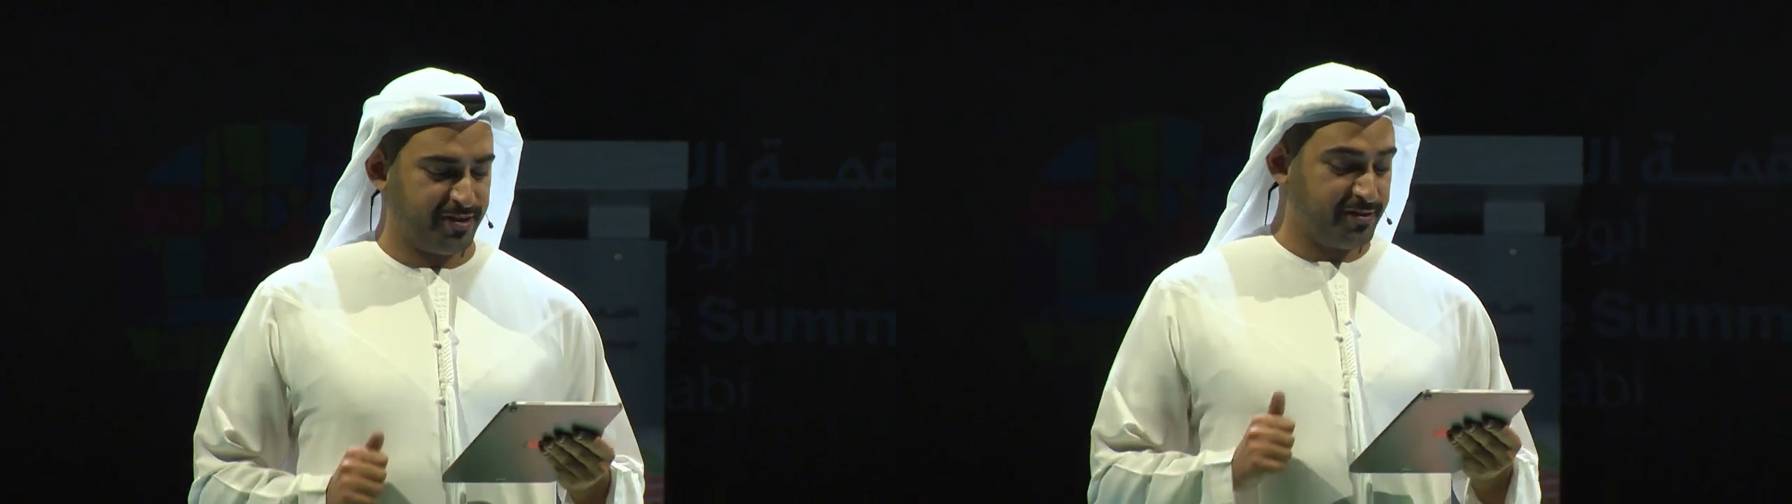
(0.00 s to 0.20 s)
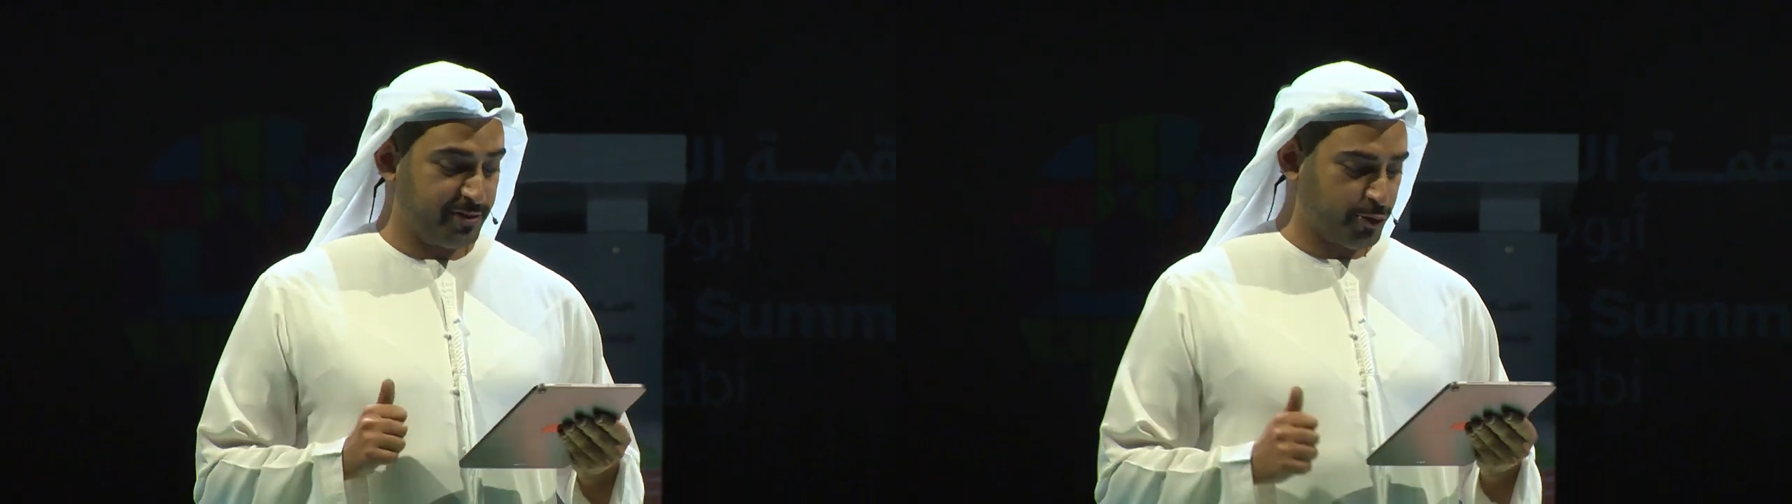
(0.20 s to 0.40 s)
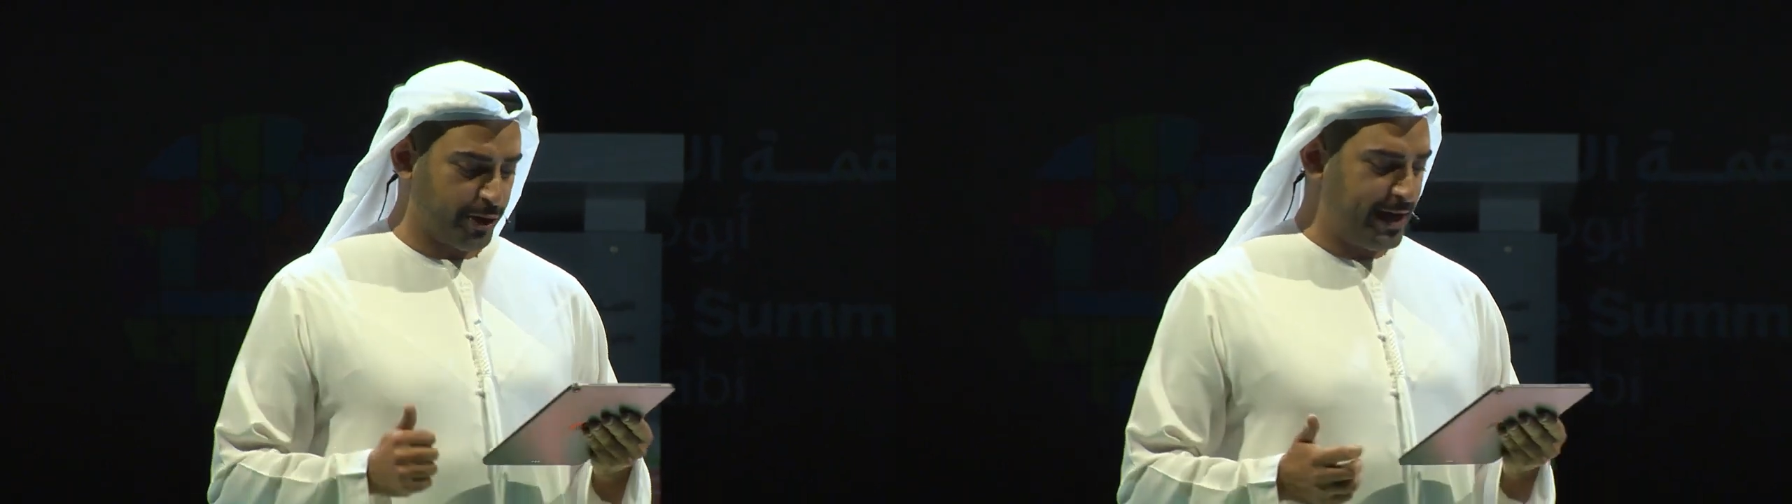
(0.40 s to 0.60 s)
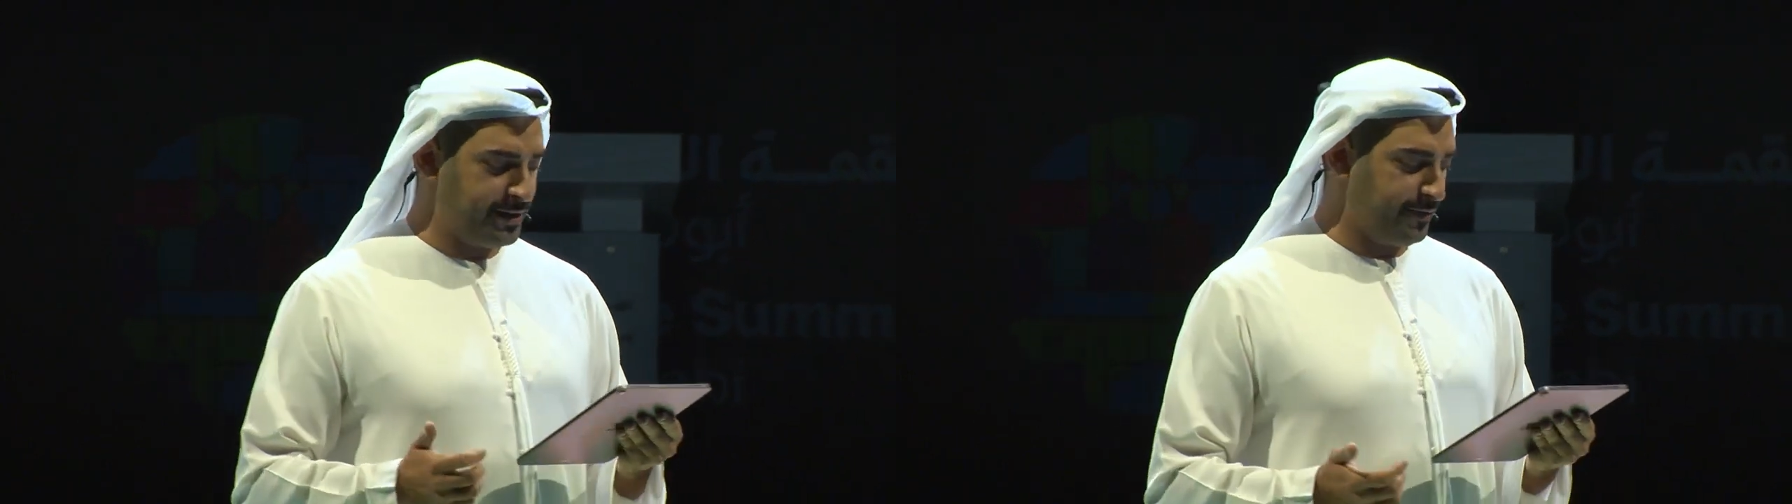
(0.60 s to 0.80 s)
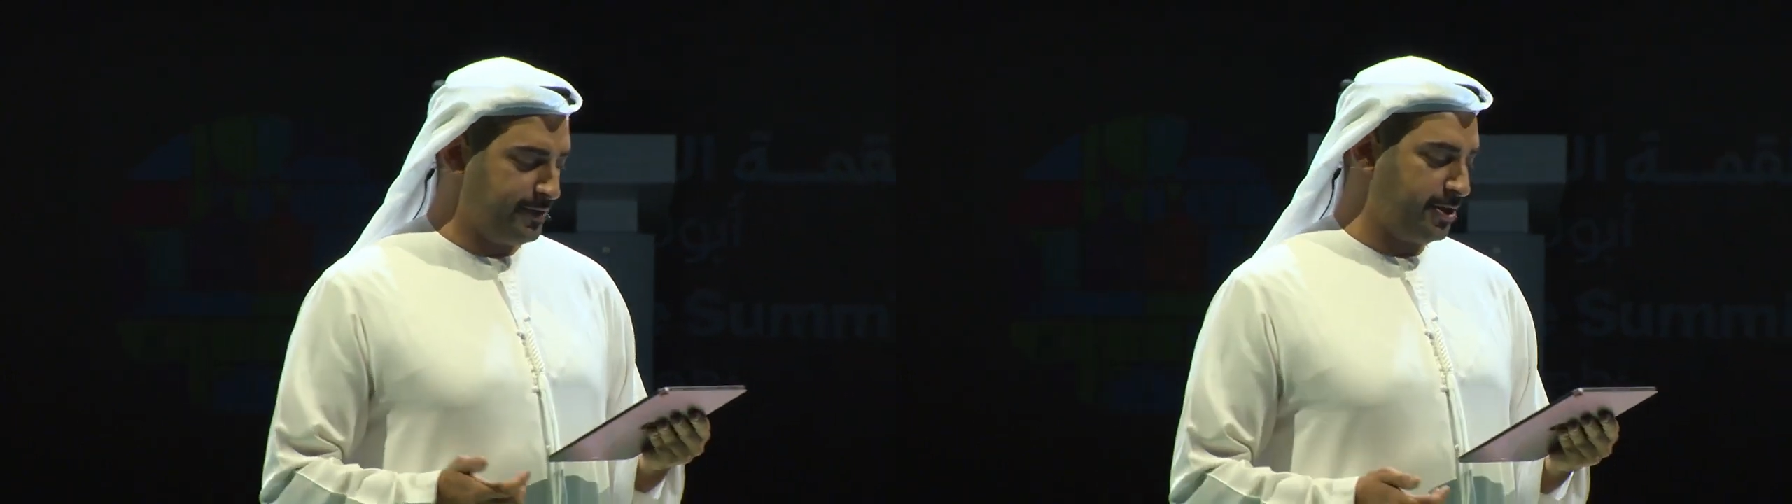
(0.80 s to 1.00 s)
isn't
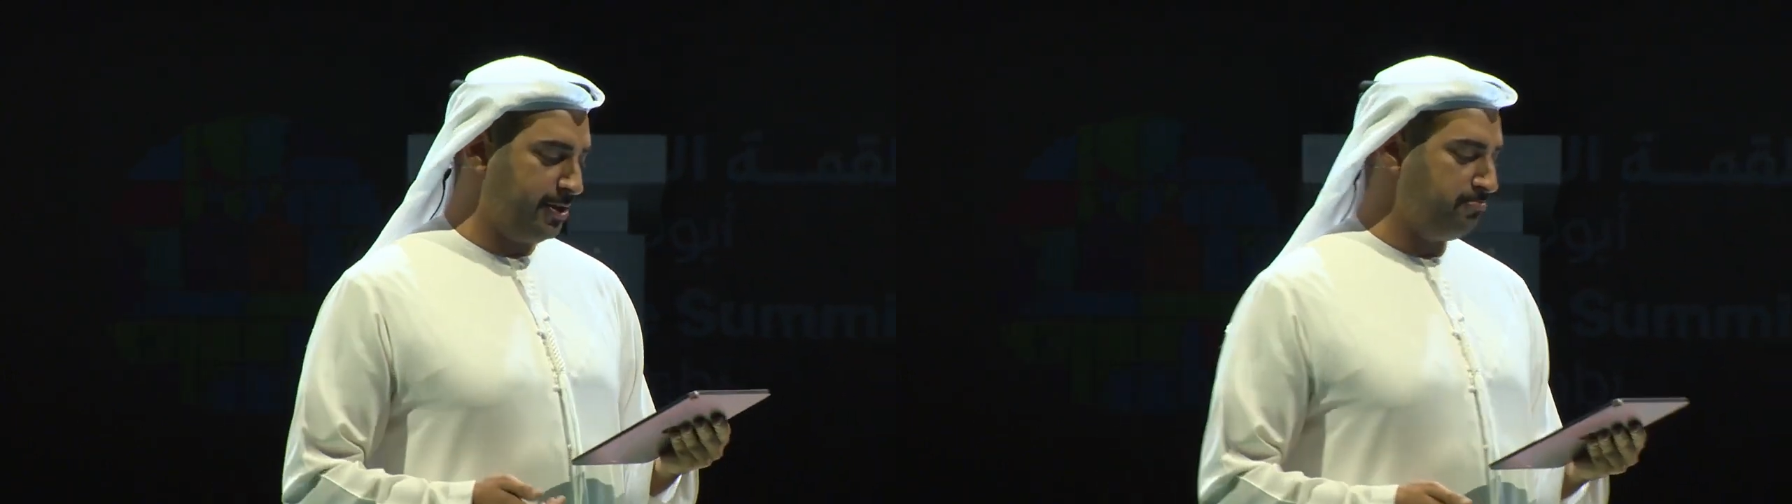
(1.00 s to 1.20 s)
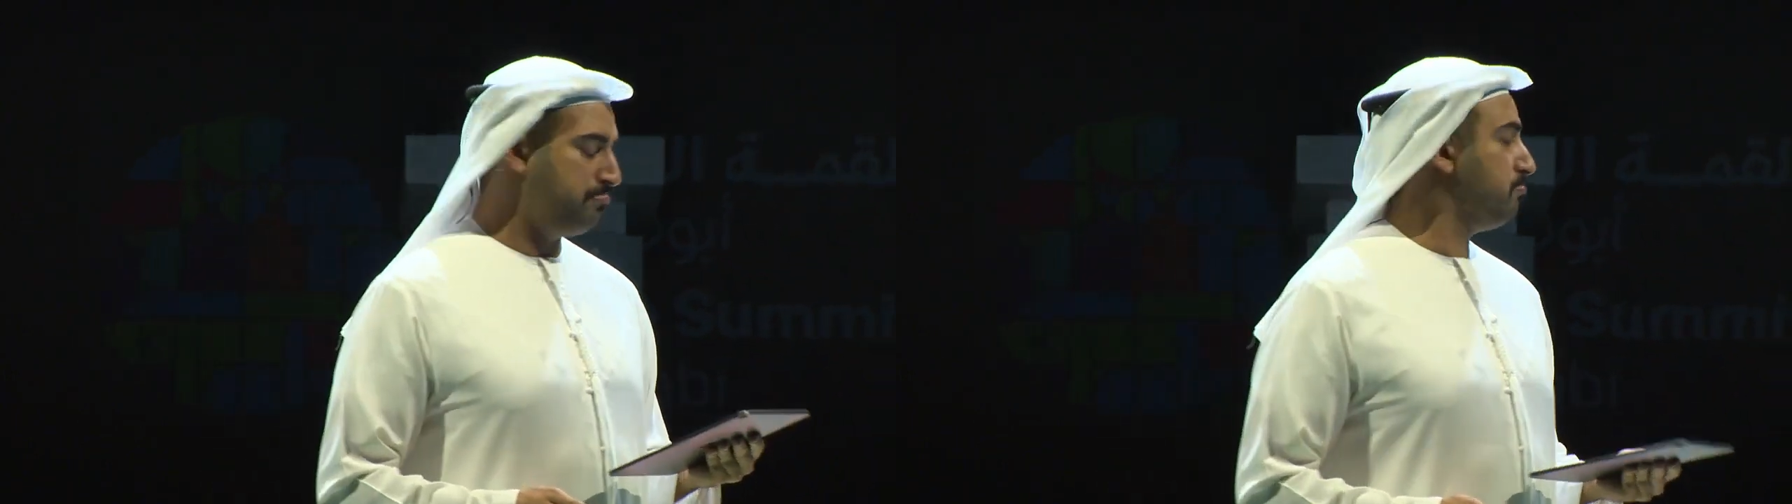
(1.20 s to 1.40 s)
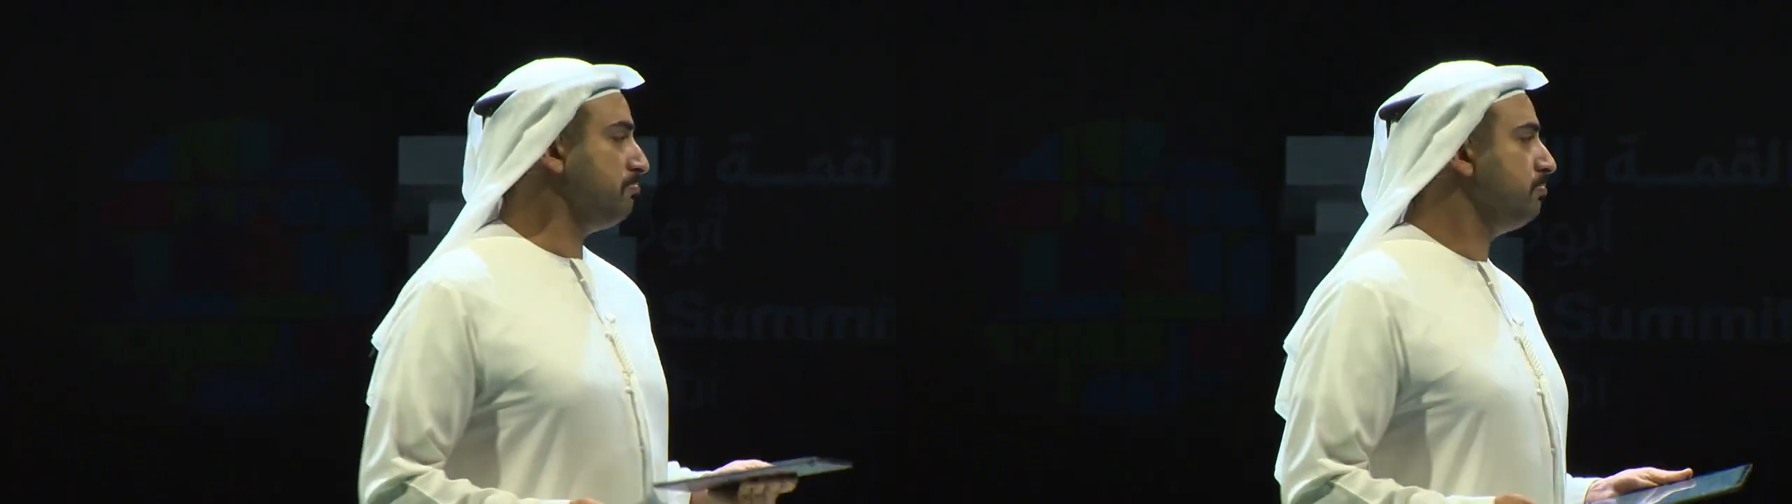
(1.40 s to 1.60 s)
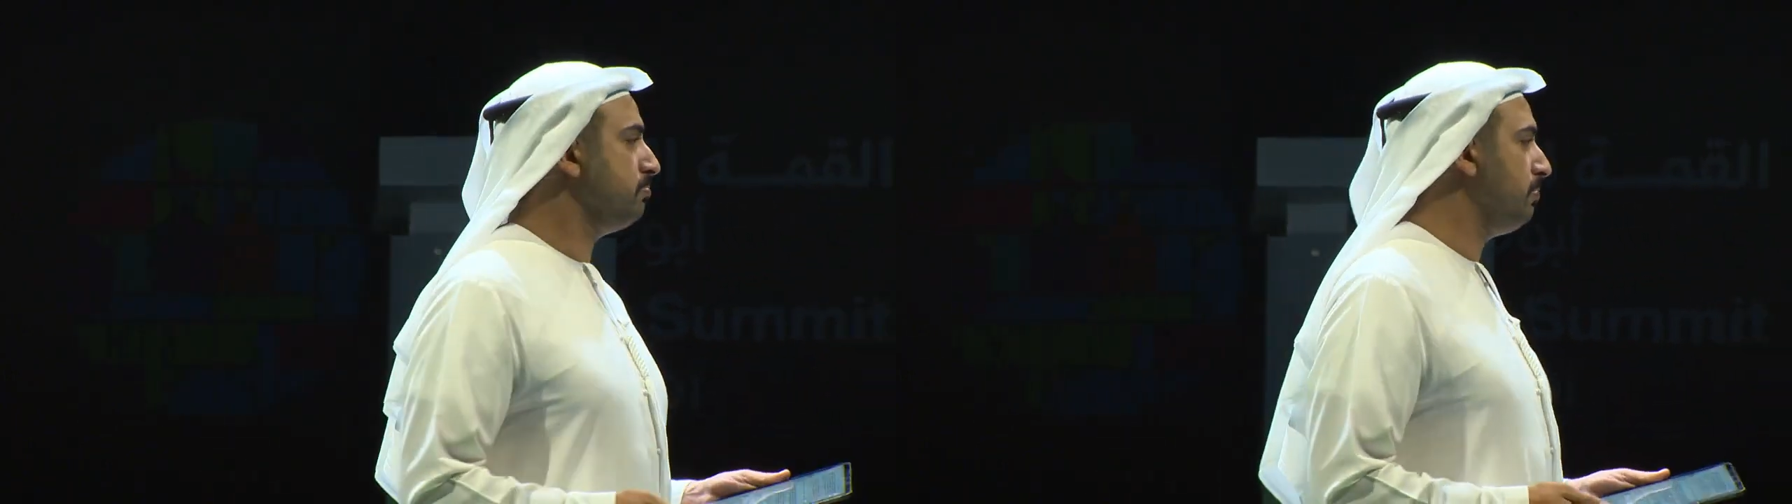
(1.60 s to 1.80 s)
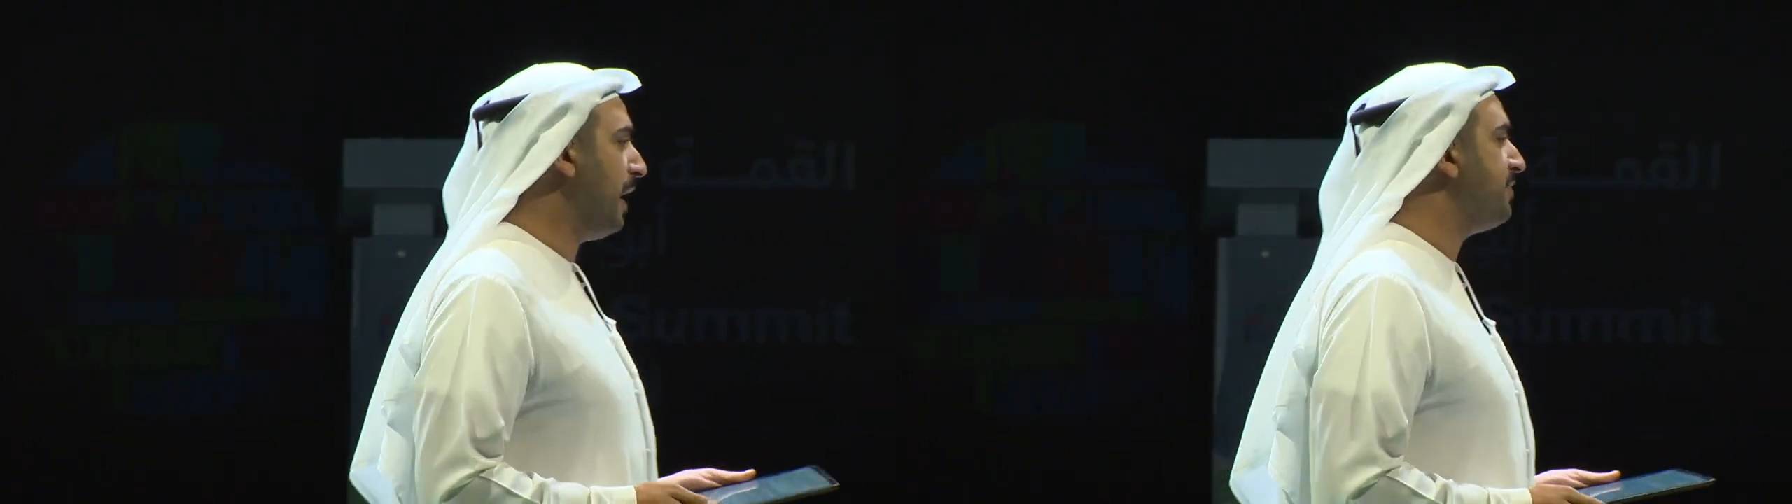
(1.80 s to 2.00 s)
creativity, I